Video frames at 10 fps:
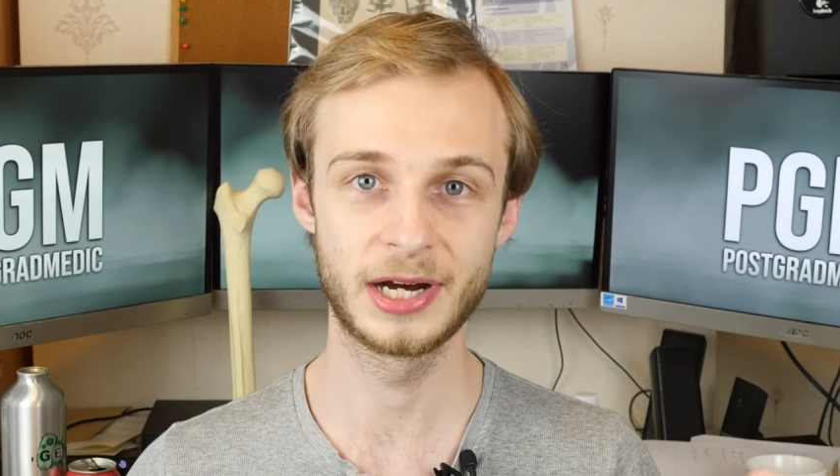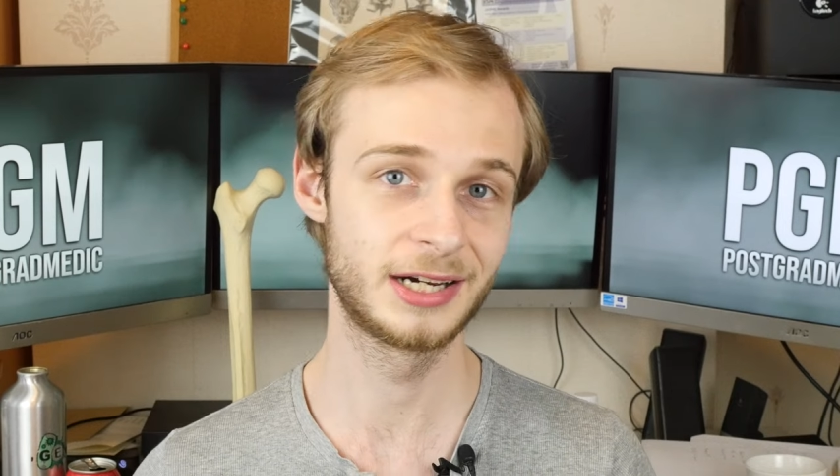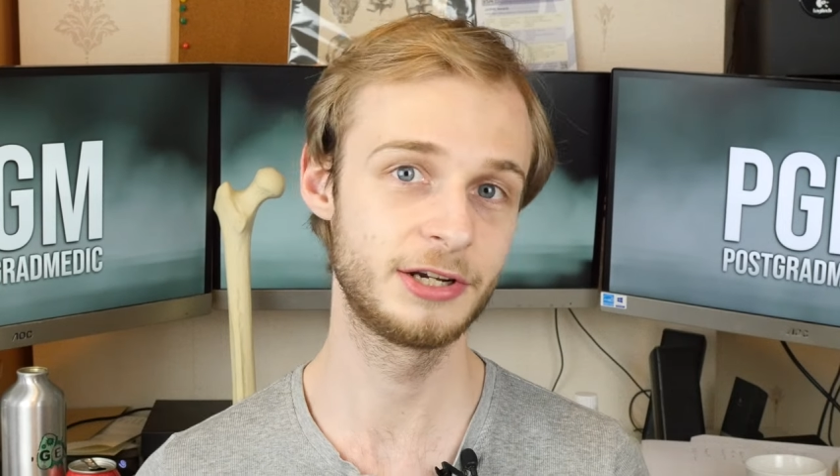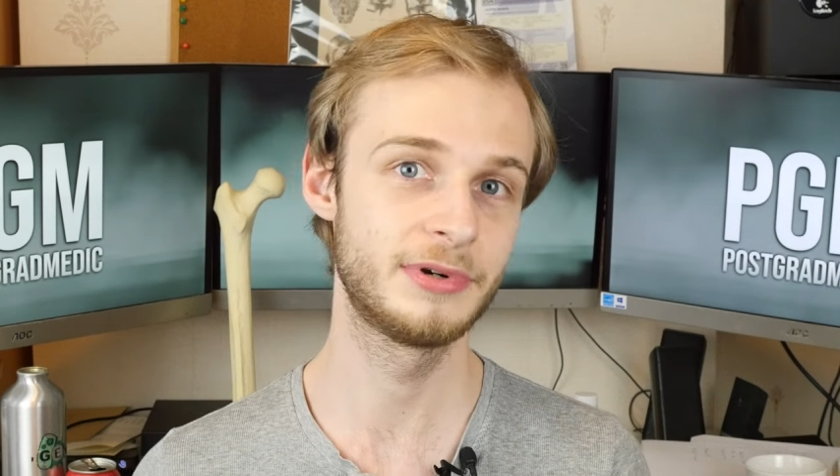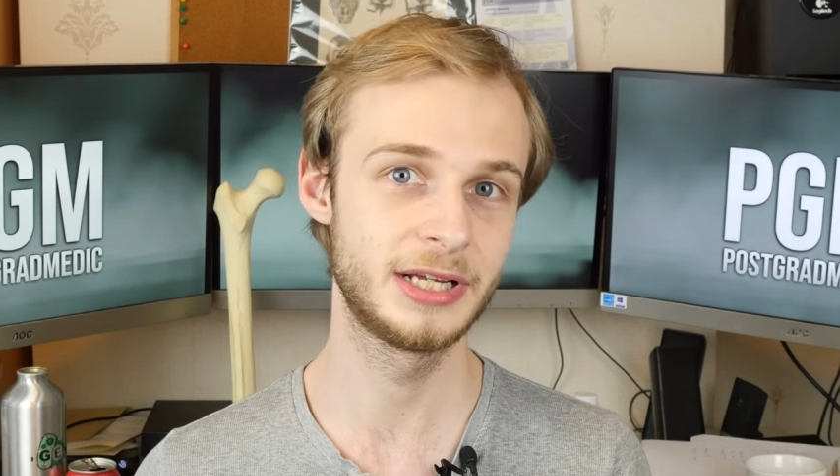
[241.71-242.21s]

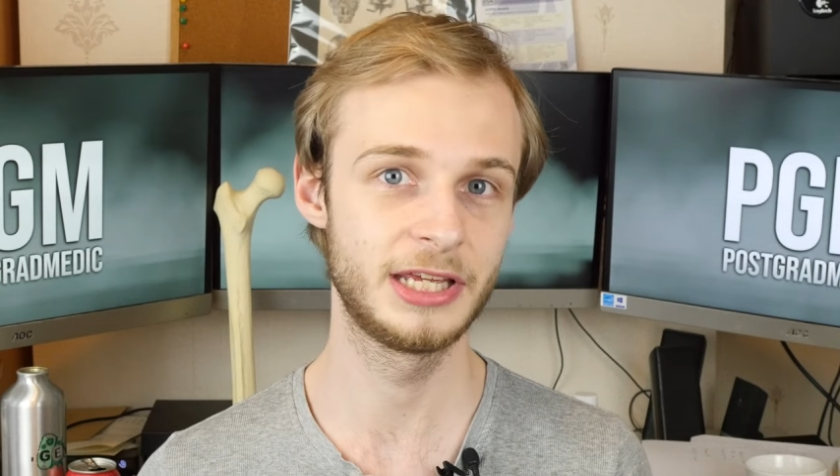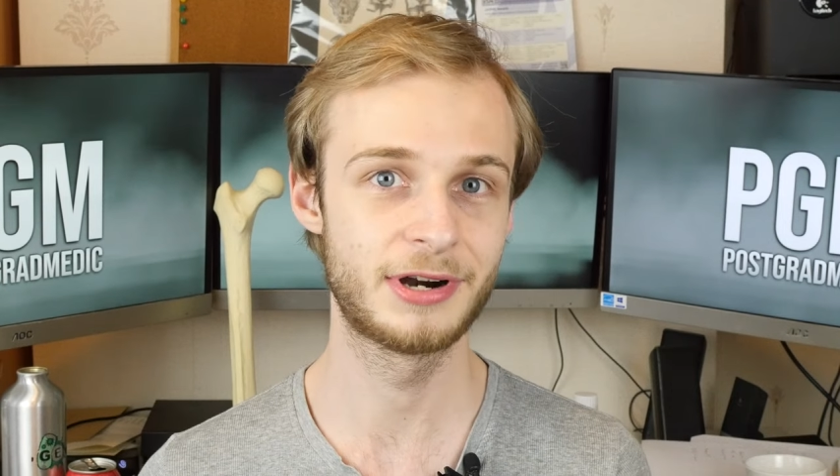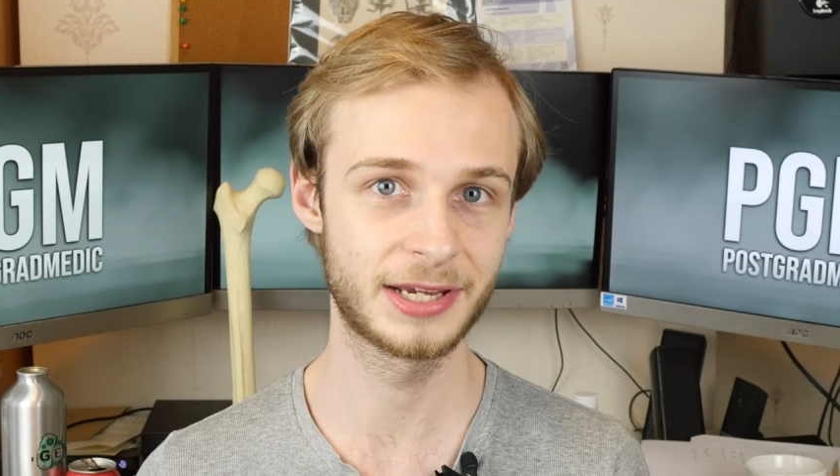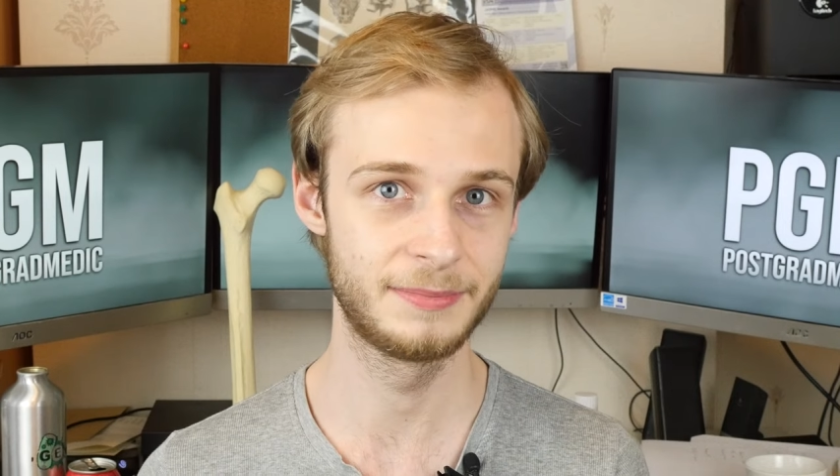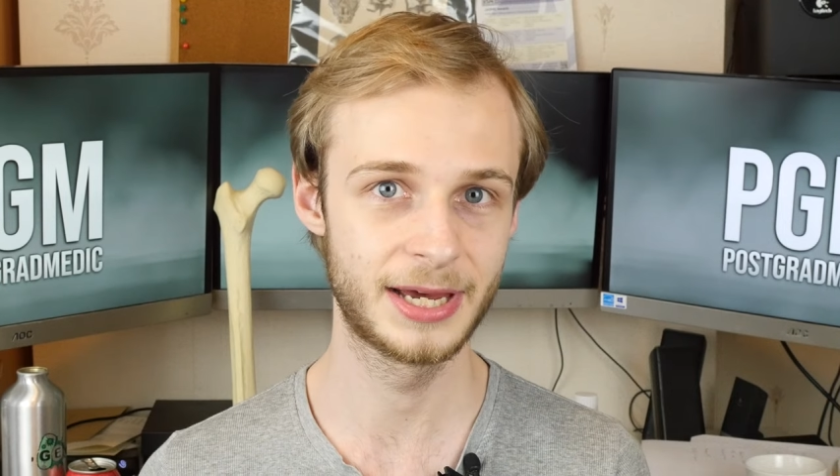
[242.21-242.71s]
I really
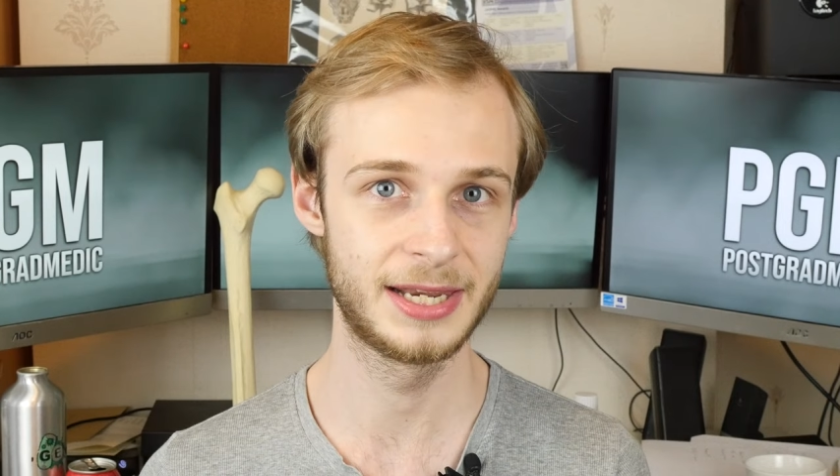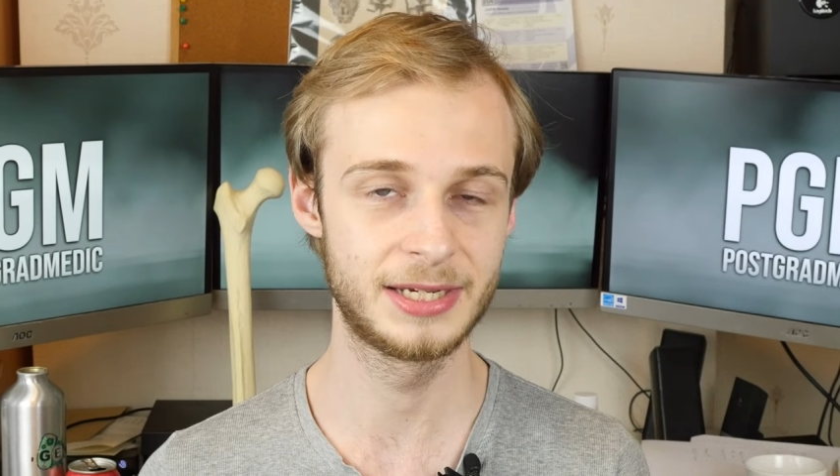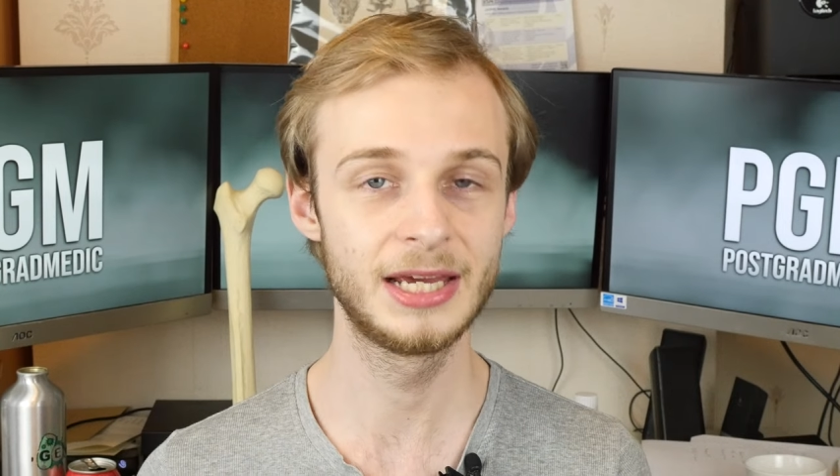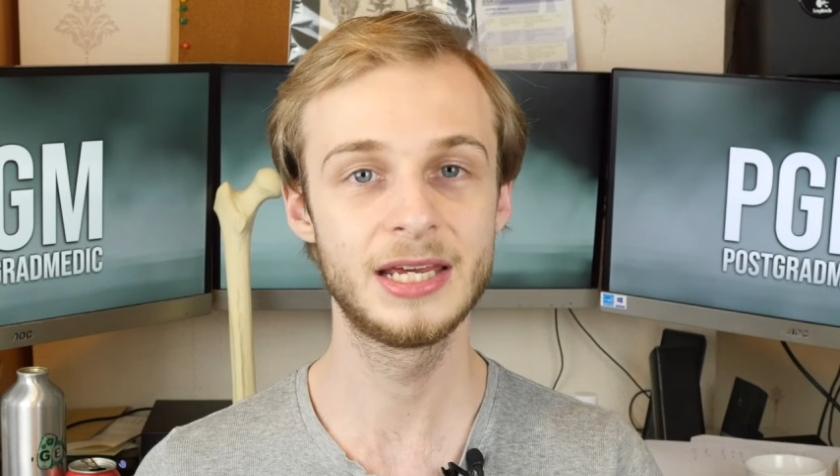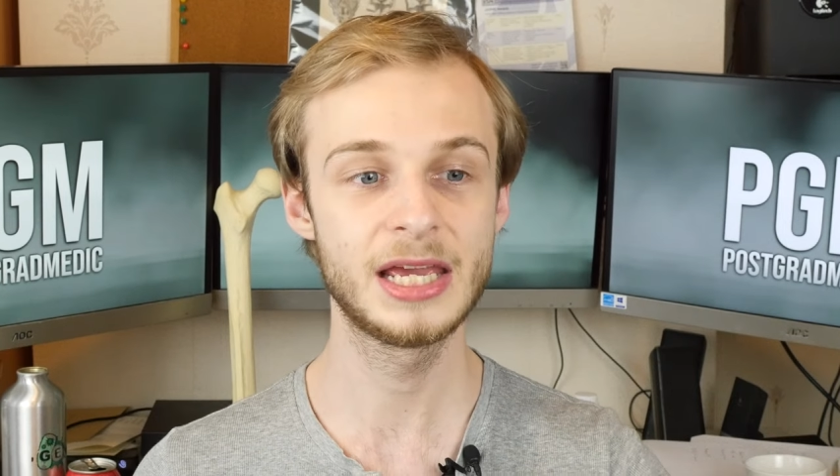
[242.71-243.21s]
recommend